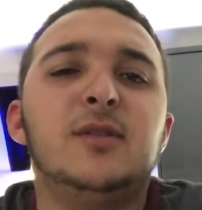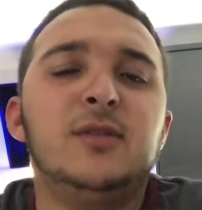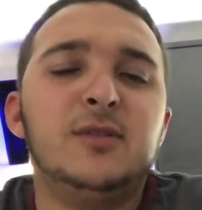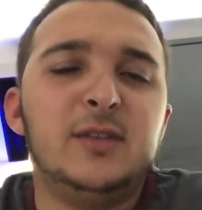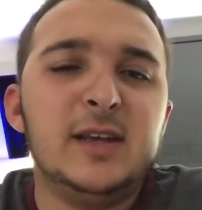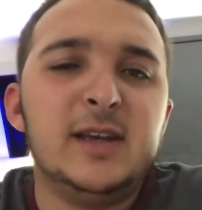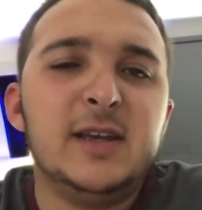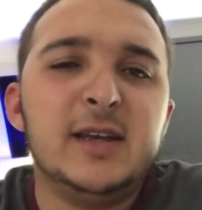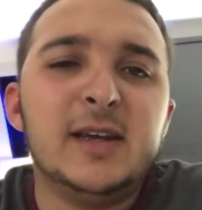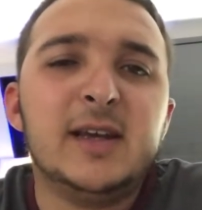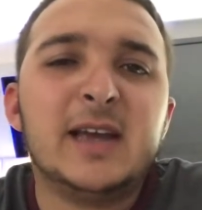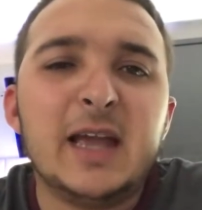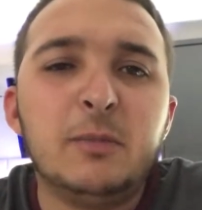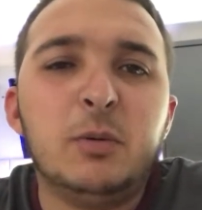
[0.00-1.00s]
the
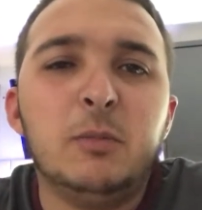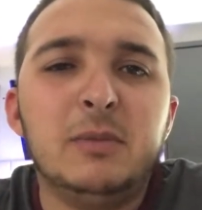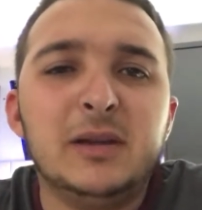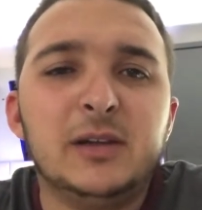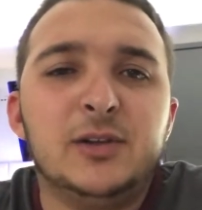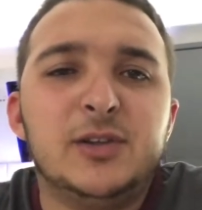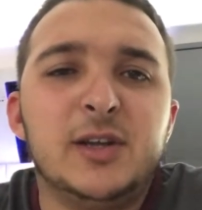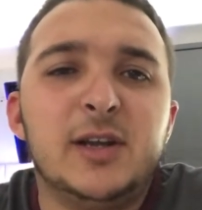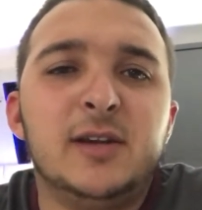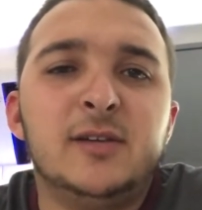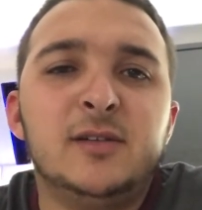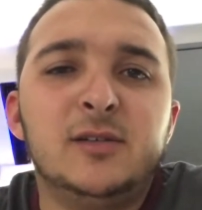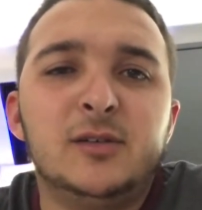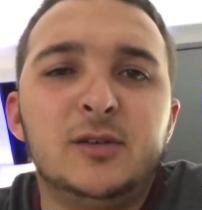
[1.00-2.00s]
capability
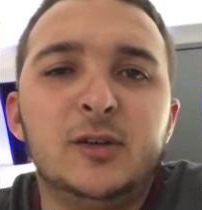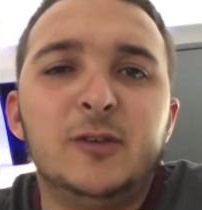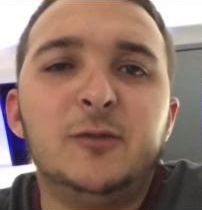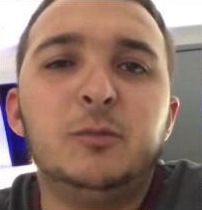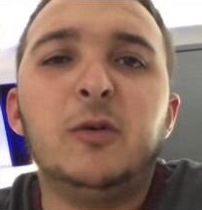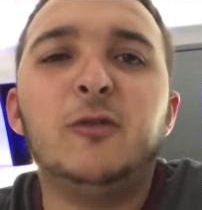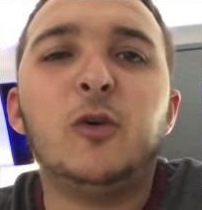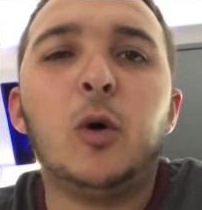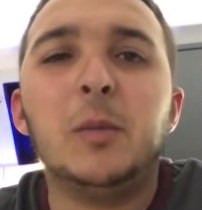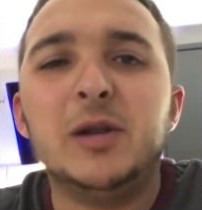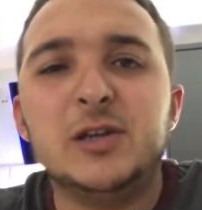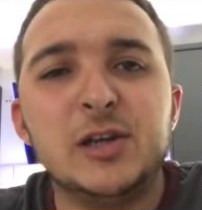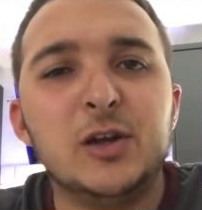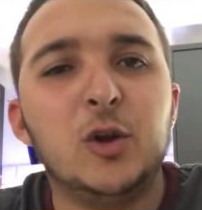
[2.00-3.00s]
of performing
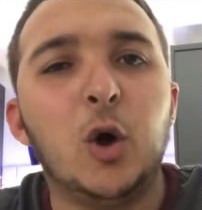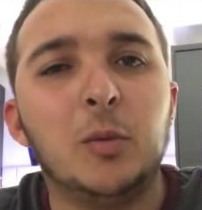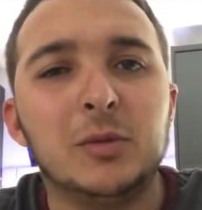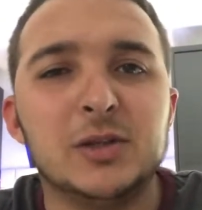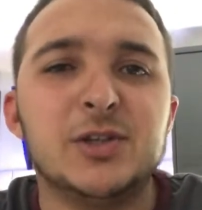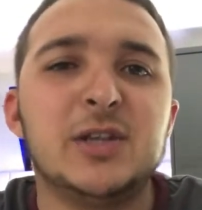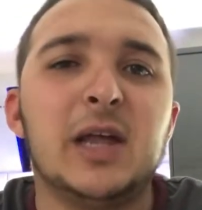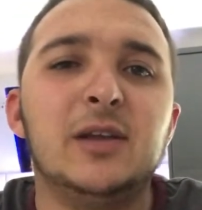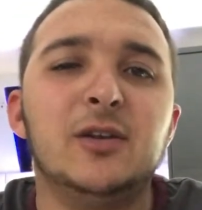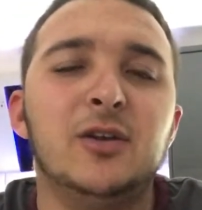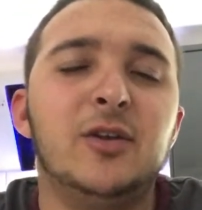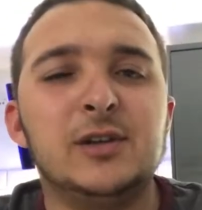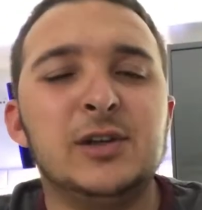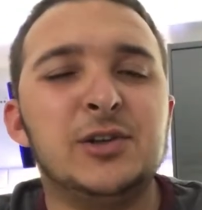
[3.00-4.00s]
to your normal
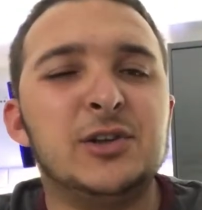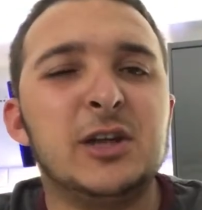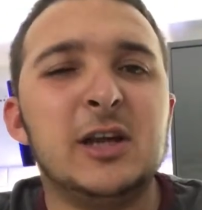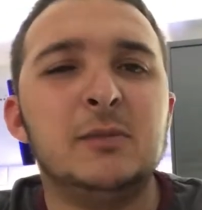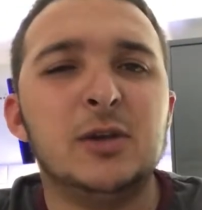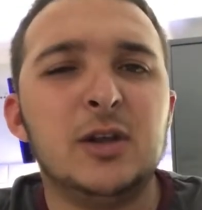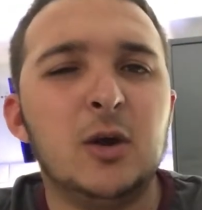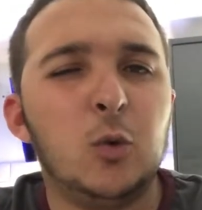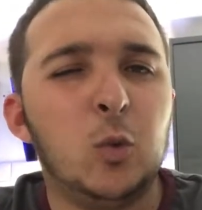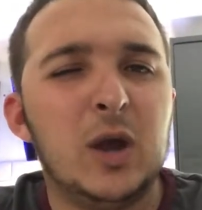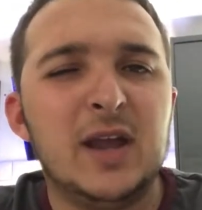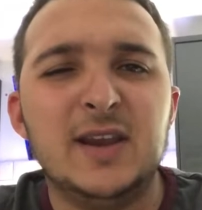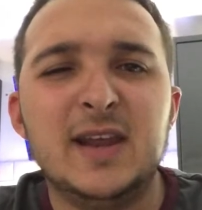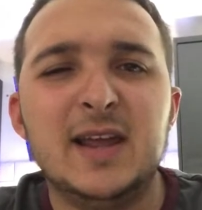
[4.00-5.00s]
standard. This team are
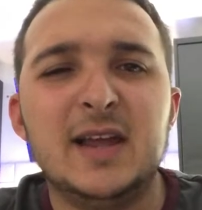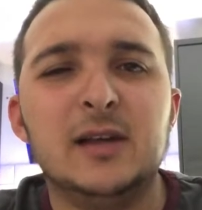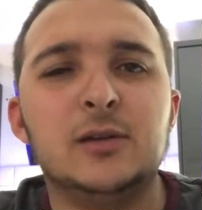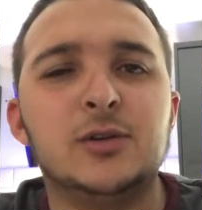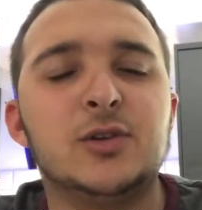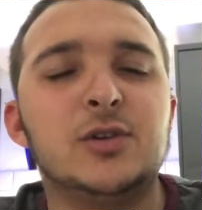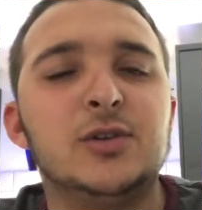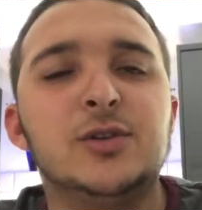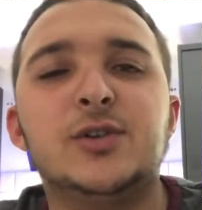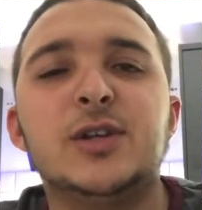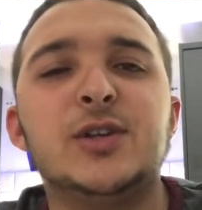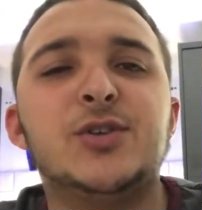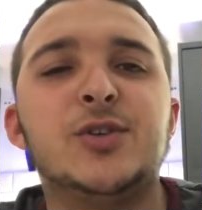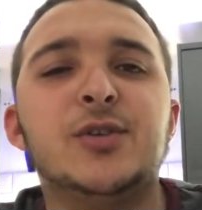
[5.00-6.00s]
nowhere near as
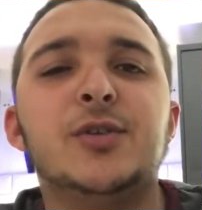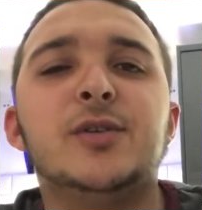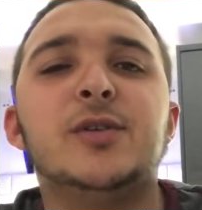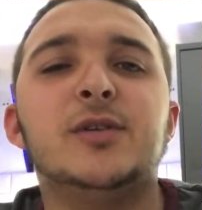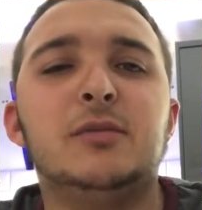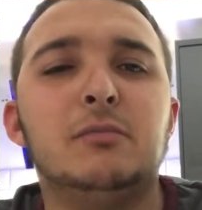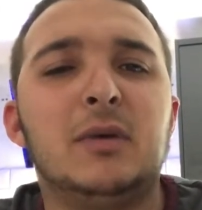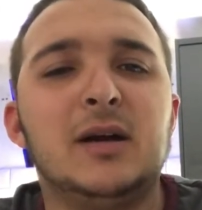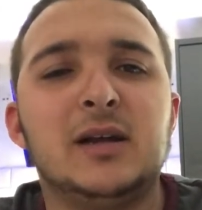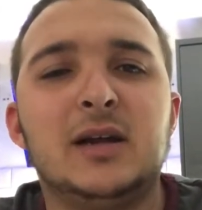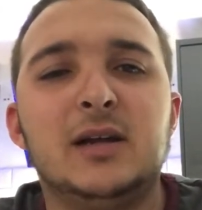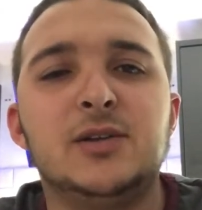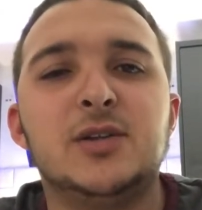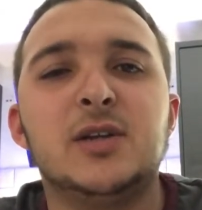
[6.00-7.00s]
consistent, in my
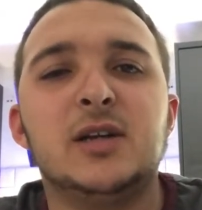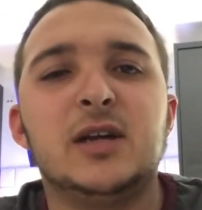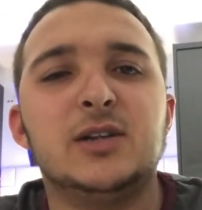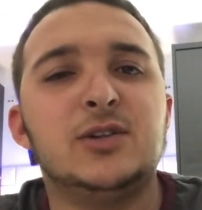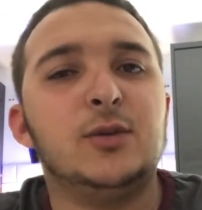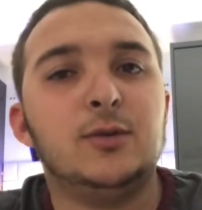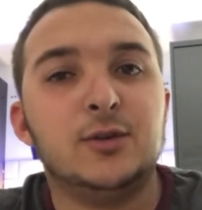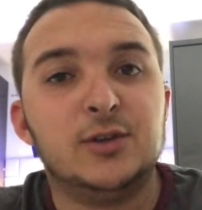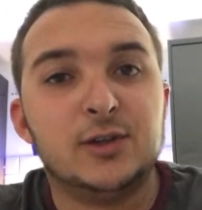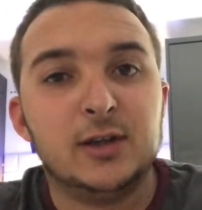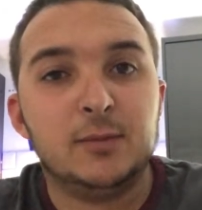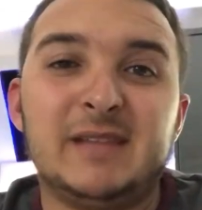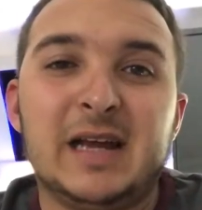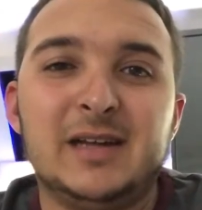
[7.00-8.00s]
eyes, as the other
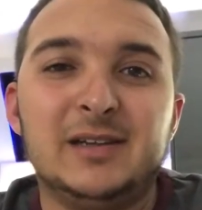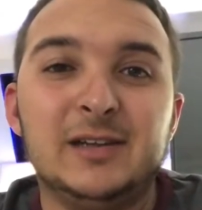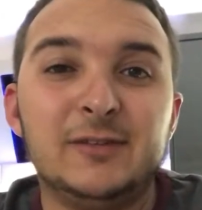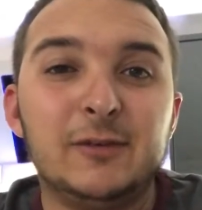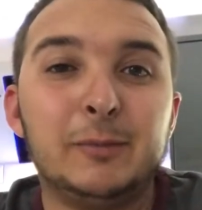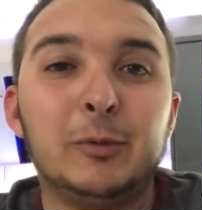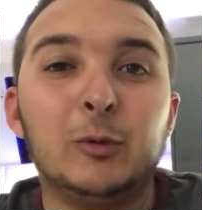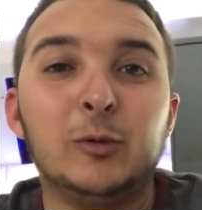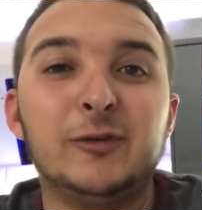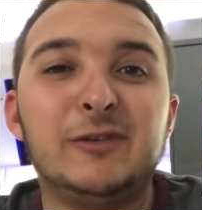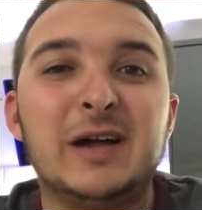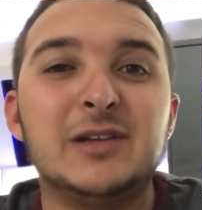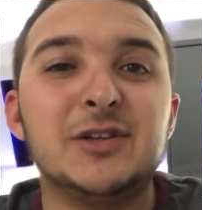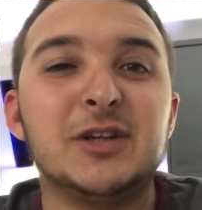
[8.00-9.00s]
team. Liverpool
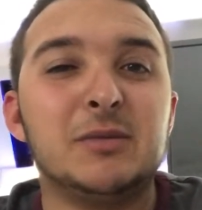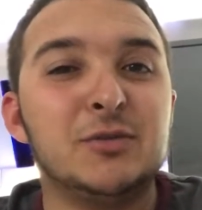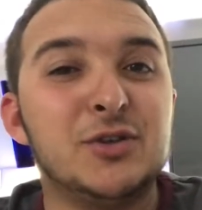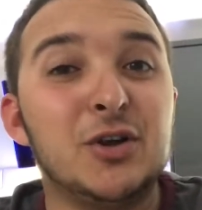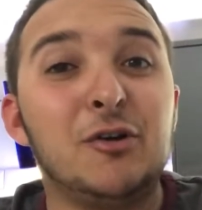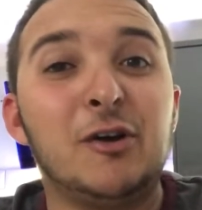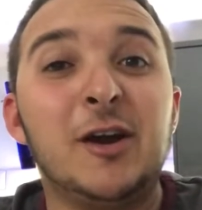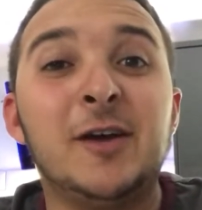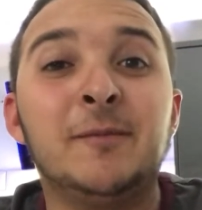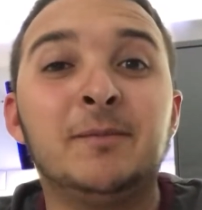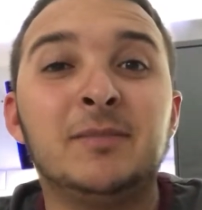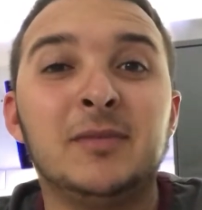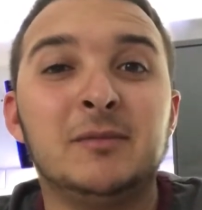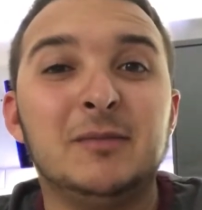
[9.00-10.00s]
fans, I'm sorry,
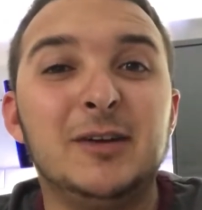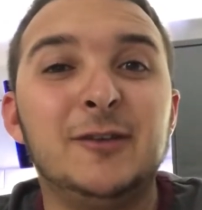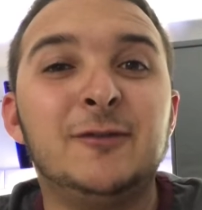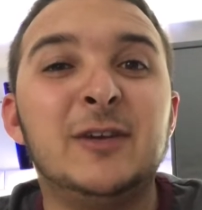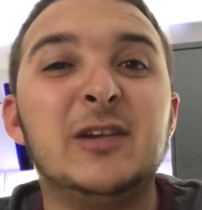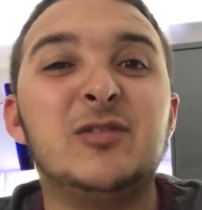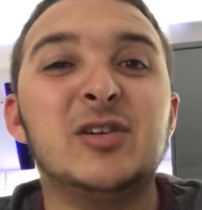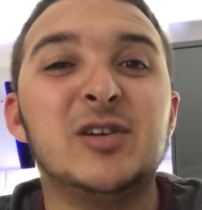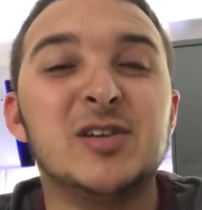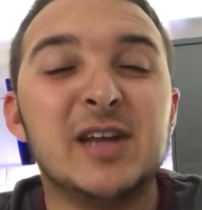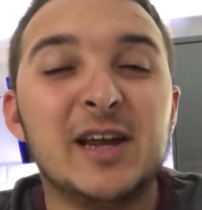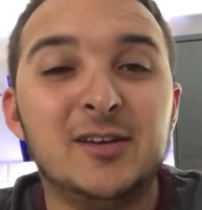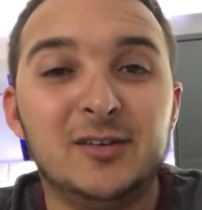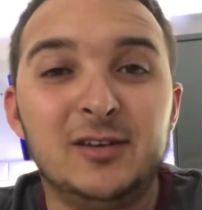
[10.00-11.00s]
but you're finishing
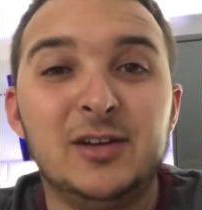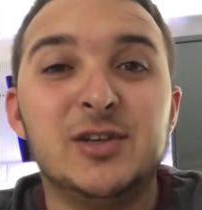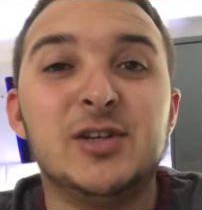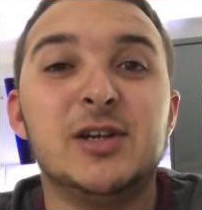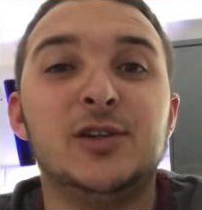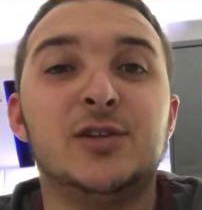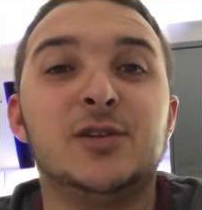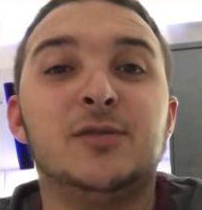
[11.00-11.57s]
2nd this season.